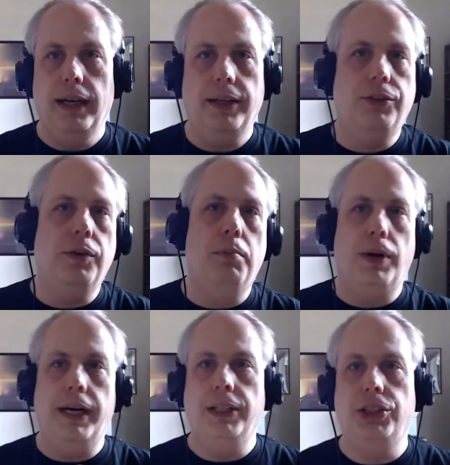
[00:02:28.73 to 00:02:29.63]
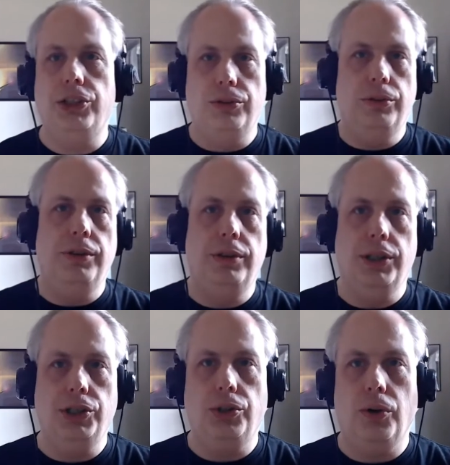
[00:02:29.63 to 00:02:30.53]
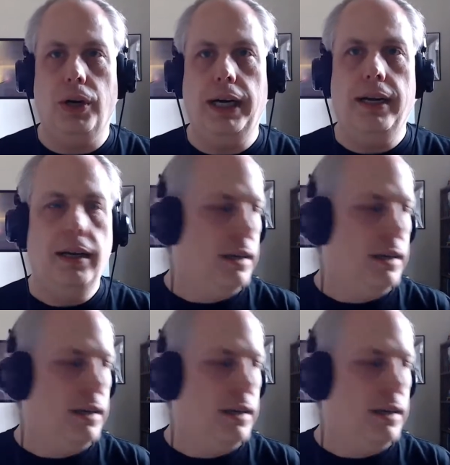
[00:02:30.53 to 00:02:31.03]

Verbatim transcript: and so it branches through the, the story.